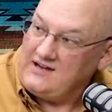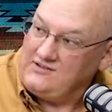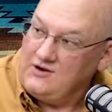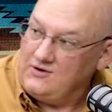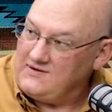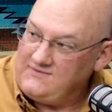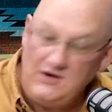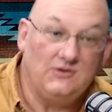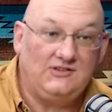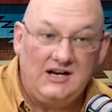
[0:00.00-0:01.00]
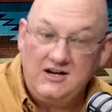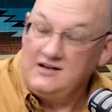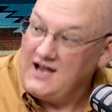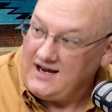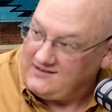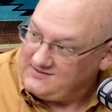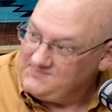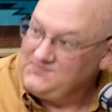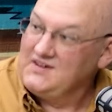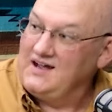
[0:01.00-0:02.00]
you know, if you don't say good night
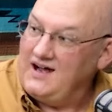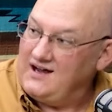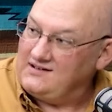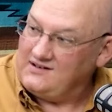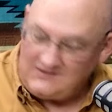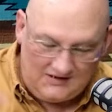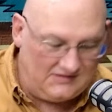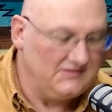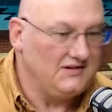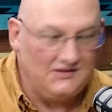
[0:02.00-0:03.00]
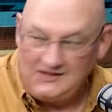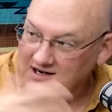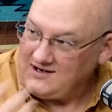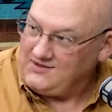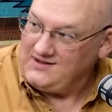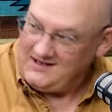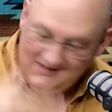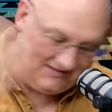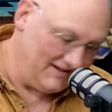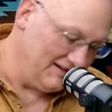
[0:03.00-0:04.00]
uh, to, to, to Sarah,
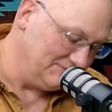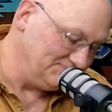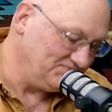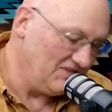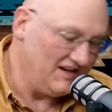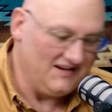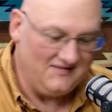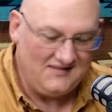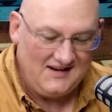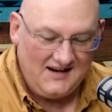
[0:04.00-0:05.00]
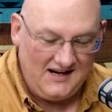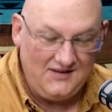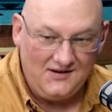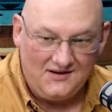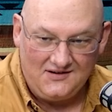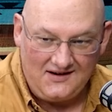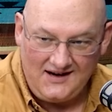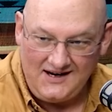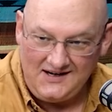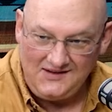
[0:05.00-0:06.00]
then um, then either
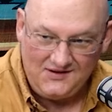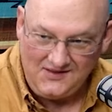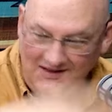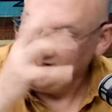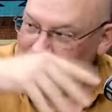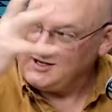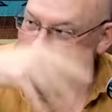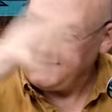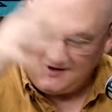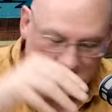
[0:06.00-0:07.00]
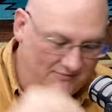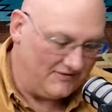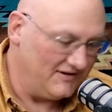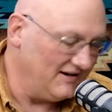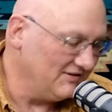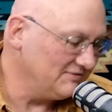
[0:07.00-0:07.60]
uh, either the lights will come on and off mm-hmm. or else.